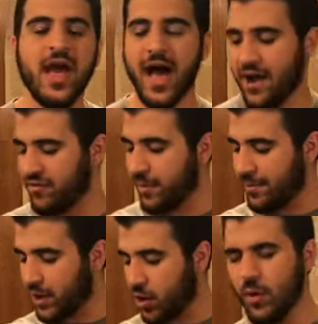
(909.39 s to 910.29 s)
I
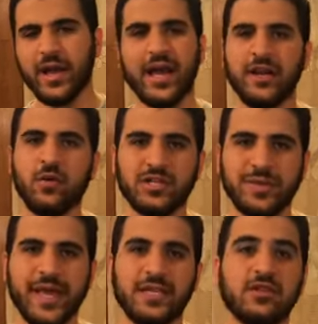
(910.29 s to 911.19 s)
remember, oh wait, I didn't wash
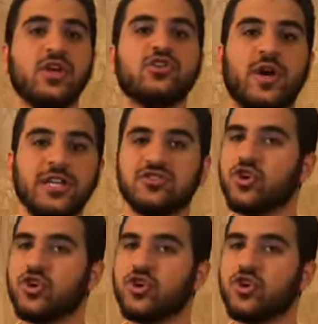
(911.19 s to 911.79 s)
my hand. So I just